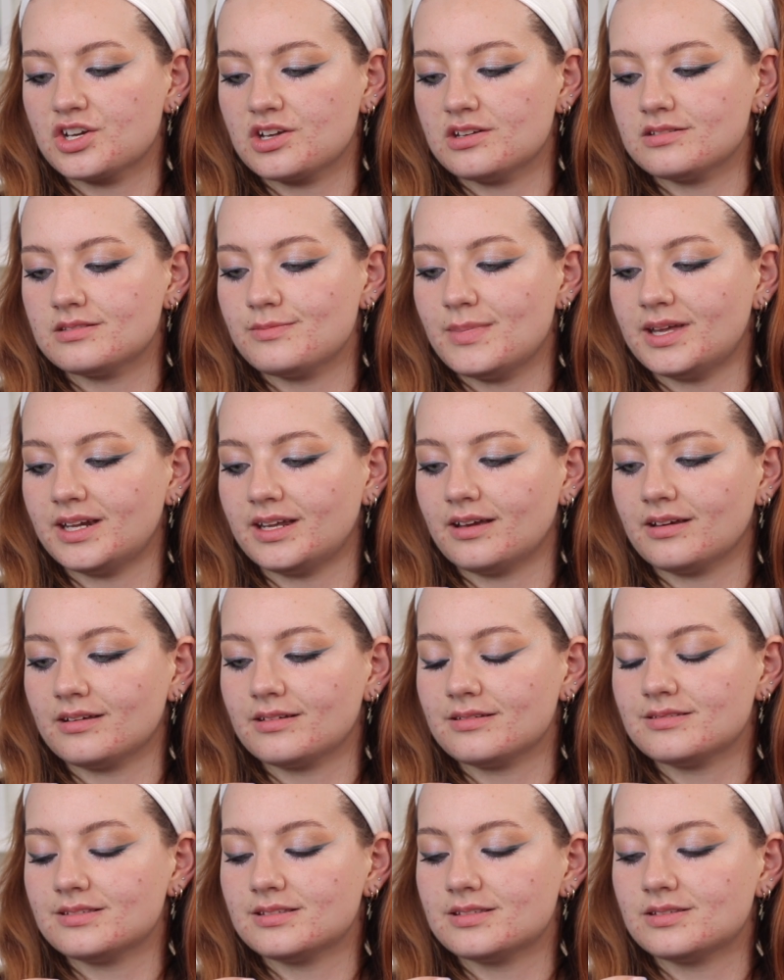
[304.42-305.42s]

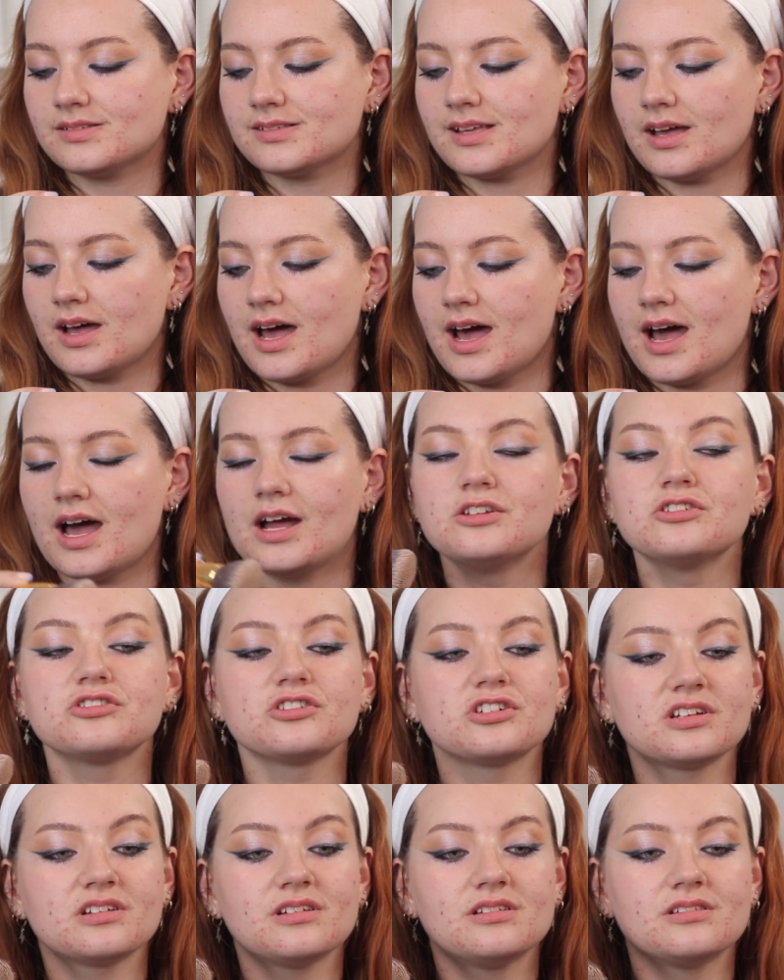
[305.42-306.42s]
Cosmetics
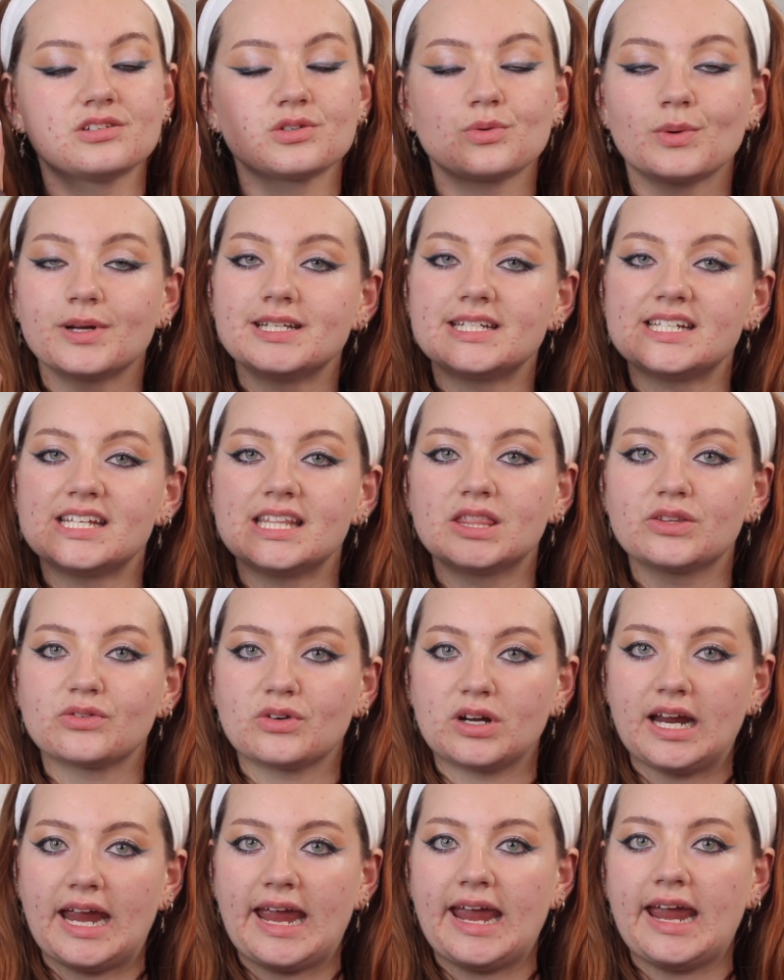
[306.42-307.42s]

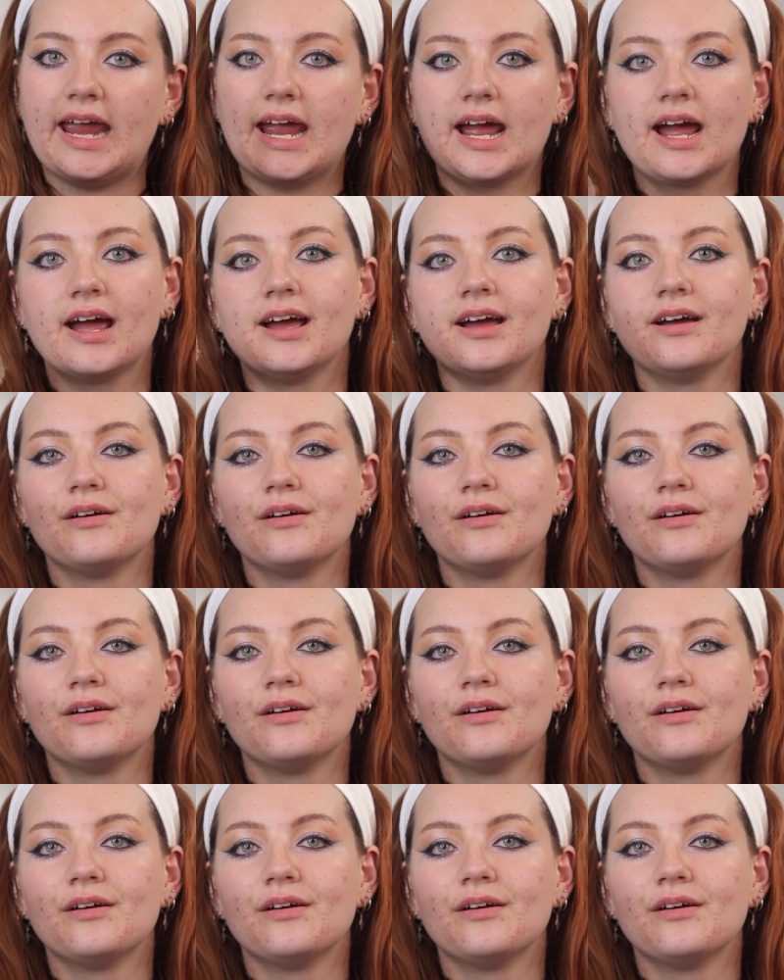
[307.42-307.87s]
123